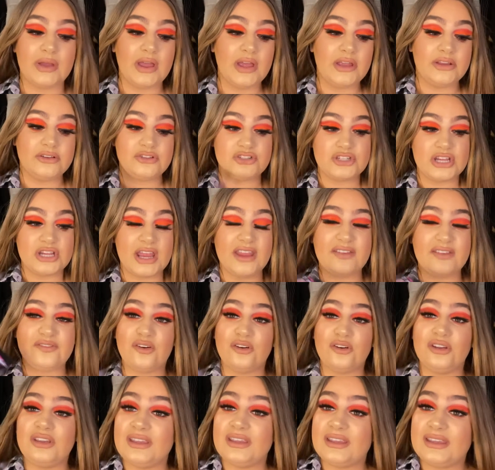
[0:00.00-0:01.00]

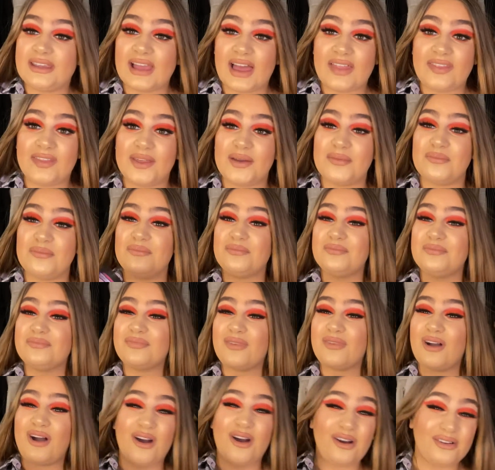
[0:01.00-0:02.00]
cheerful, you can get them
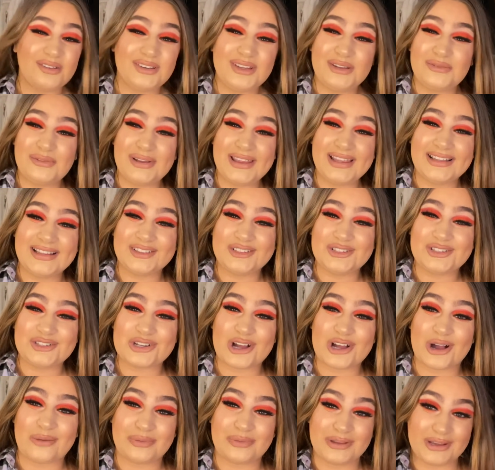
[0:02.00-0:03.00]
on your weekly
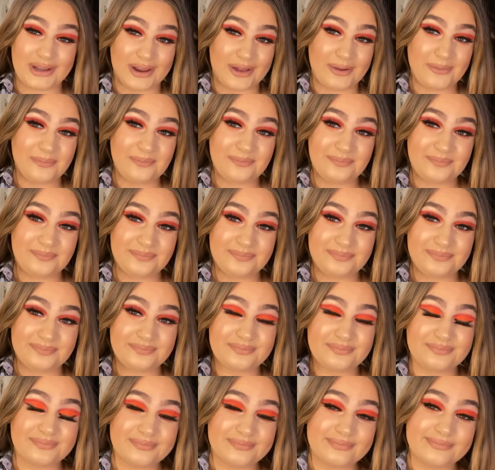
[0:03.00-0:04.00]
shop, you know.
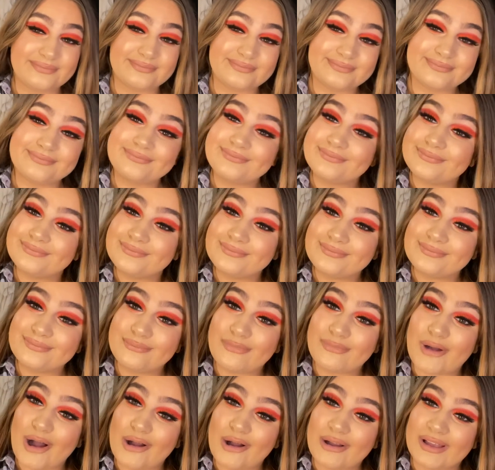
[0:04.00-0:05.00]

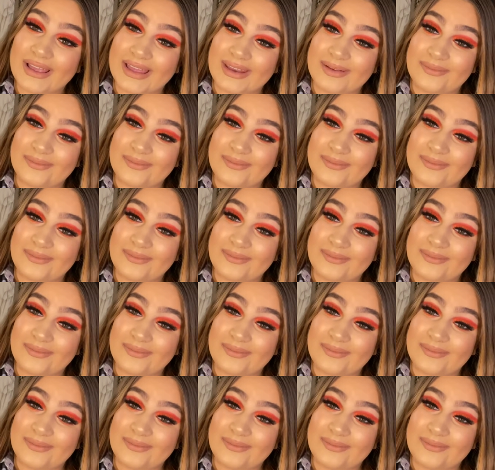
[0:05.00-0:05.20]
Bargain.